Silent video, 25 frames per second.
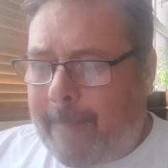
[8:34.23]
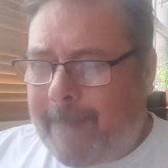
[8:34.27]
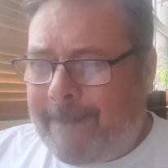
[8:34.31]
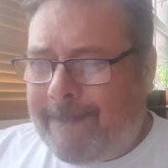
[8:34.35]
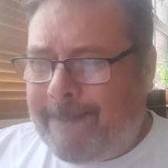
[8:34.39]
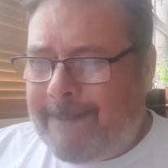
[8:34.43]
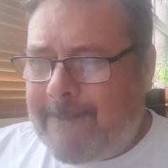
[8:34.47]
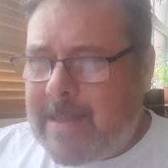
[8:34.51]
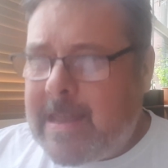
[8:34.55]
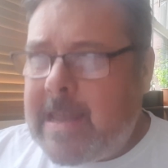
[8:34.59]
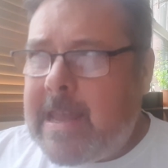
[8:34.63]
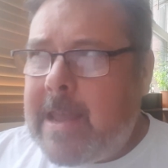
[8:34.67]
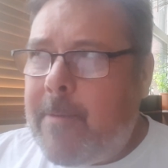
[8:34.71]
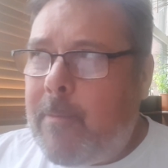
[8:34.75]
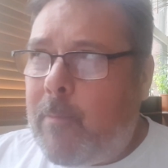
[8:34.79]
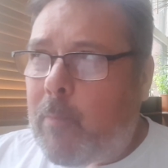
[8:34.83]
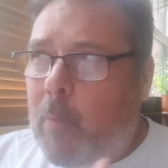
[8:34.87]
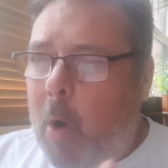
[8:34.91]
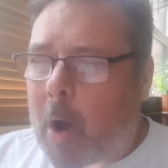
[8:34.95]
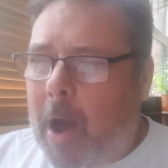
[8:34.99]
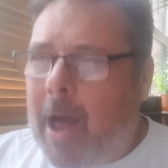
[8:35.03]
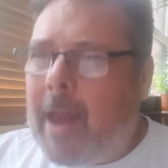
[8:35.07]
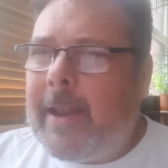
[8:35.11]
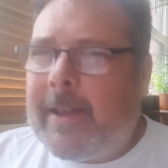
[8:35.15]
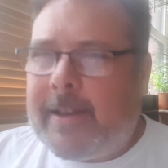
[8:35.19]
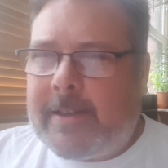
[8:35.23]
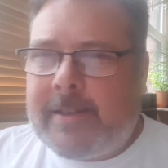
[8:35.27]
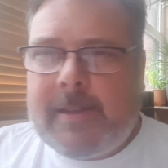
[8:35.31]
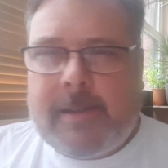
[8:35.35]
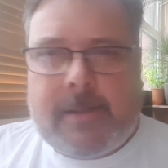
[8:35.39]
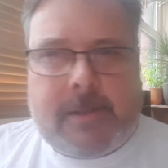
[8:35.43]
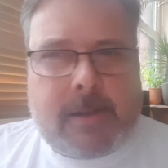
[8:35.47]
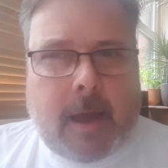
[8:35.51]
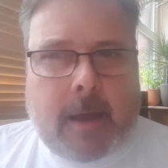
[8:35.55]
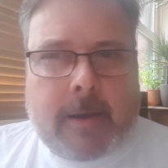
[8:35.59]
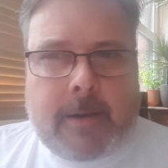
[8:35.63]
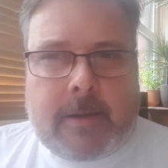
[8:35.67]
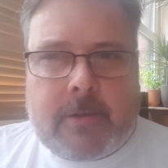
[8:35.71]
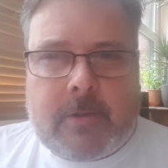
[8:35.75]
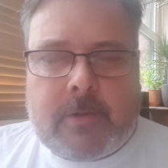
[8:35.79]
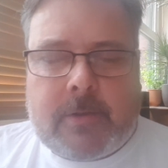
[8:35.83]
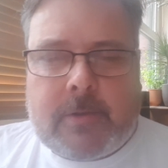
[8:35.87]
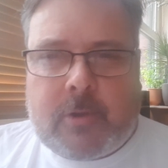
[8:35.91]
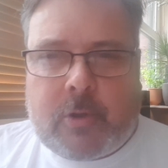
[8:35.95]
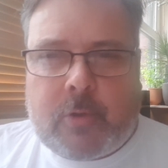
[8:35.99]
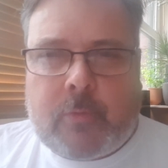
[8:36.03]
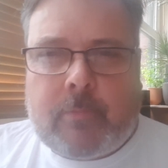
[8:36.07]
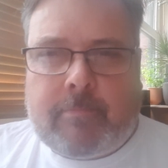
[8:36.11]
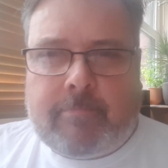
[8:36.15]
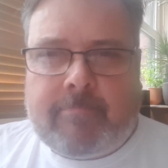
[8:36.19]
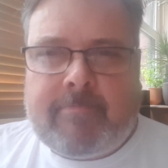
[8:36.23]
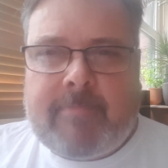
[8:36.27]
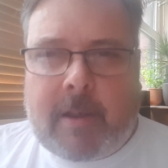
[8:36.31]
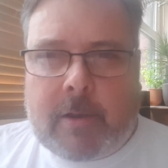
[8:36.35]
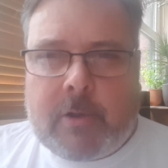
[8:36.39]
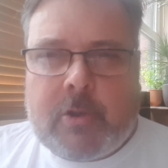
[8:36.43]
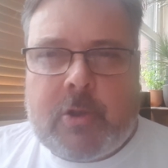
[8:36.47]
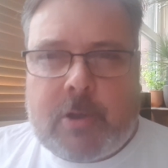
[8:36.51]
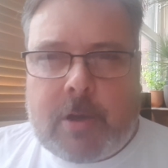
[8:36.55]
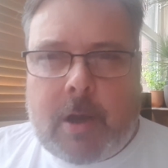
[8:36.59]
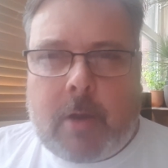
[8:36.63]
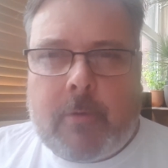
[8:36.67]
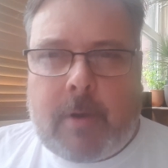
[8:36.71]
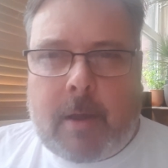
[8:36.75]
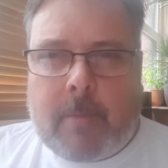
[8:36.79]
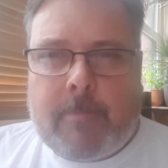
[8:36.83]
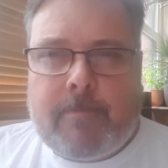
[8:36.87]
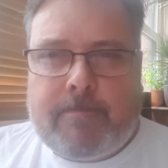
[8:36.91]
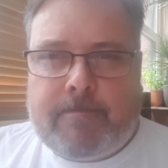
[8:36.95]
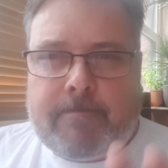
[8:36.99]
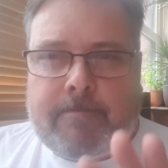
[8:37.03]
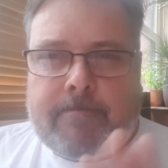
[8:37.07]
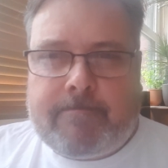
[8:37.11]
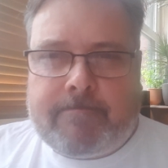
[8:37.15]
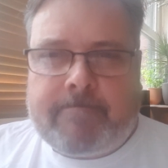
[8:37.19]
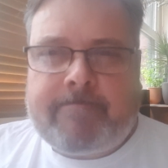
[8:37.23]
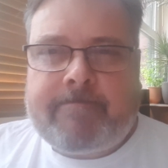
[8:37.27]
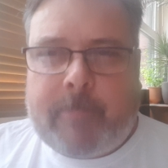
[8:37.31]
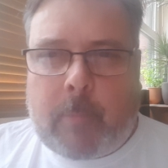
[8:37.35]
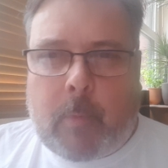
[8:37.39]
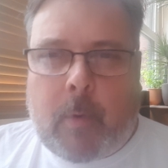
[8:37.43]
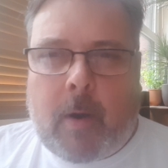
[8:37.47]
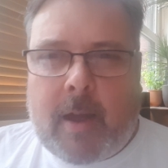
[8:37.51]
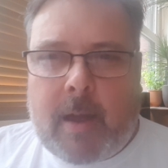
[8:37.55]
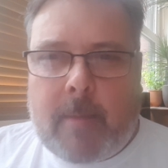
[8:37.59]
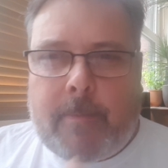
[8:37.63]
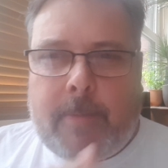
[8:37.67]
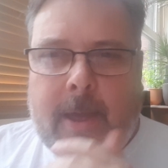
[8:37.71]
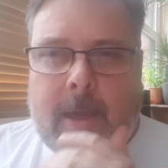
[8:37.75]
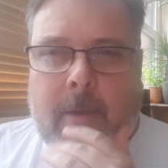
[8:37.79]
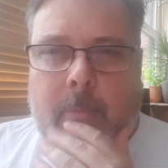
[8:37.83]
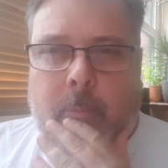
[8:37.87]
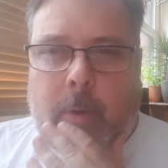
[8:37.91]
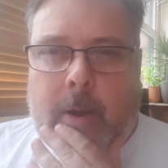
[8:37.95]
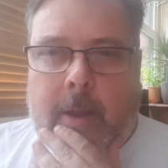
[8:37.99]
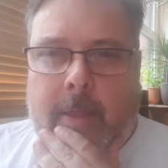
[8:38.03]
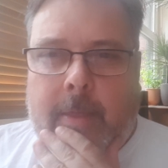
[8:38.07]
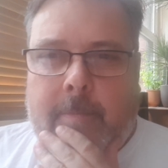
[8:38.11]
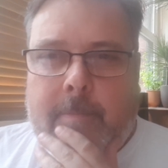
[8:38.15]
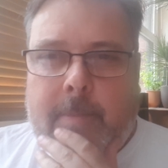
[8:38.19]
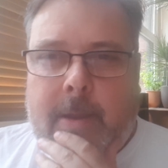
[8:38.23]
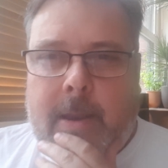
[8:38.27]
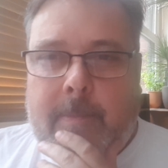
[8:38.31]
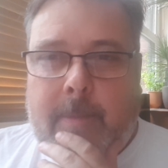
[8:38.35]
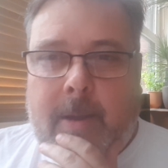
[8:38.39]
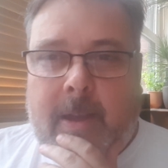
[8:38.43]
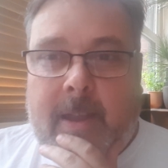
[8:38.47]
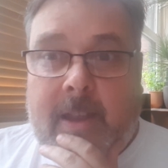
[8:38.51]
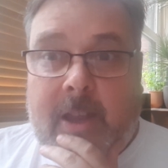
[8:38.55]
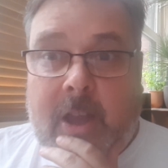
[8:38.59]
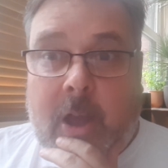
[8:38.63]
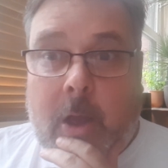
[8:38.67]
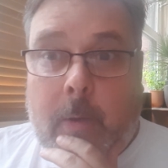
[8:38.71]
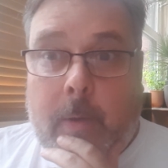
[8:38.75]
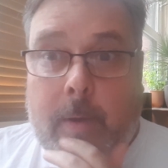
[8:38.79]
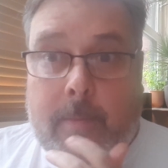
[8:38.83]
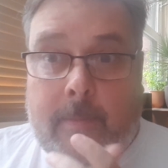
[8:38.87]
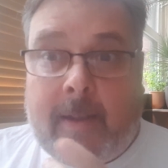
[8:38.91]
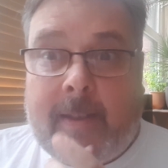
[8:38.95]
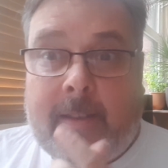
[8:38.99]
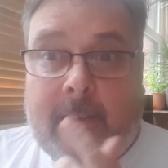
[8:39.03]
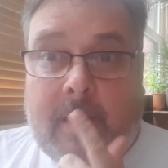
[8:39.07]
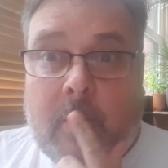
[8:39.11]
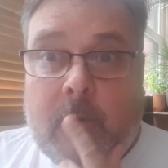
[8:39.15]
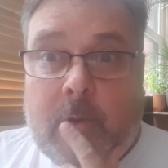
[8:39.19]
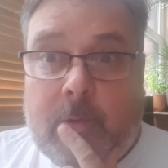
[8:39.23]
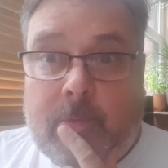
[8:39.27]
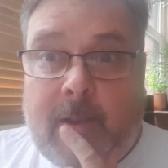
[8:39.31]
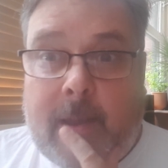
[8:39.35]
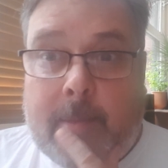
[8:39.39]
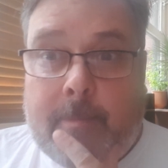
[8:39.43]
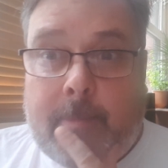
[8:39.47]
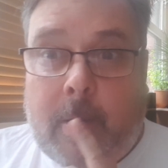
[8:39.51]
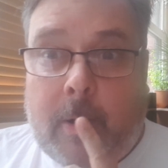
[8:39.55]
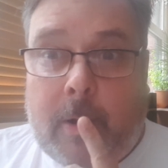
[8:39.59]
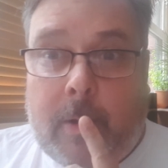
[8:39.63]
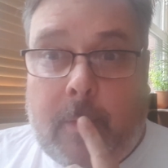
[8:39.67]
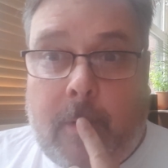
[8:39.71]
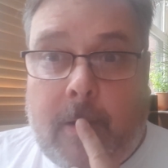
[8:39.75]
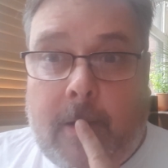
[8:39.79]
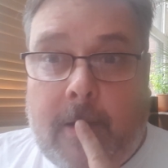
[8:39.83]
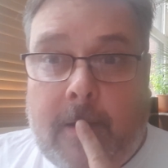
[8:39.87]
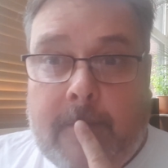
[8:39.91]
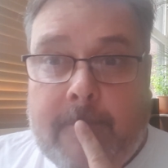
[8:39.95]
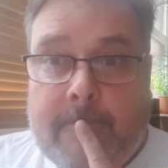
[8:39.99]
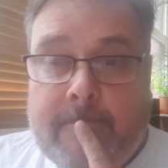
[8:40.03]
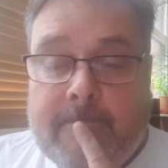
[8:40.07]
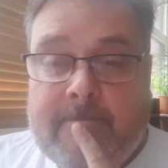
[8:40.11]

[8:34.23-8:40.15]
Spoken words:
what Alex has done has shown up quite a bit of where the money might go. It might go to Rainbow Noir.